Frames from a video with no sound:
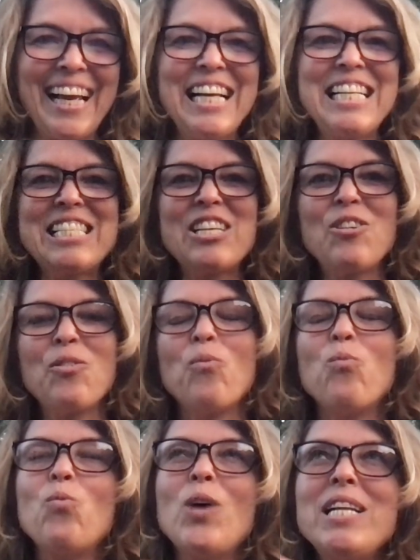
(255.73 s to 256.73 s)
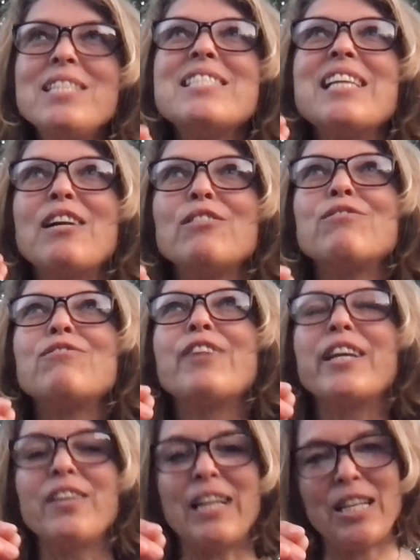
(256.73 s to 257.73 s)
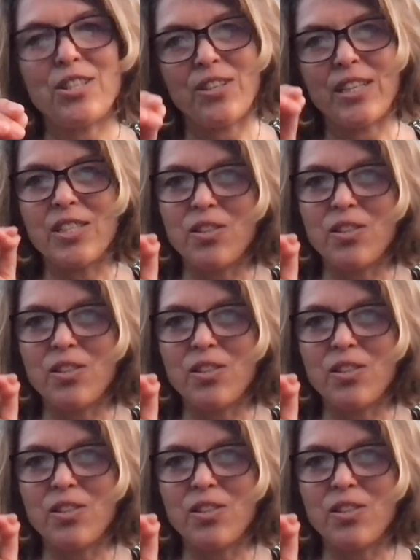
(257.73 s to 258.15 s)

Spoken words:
So when self-regulation is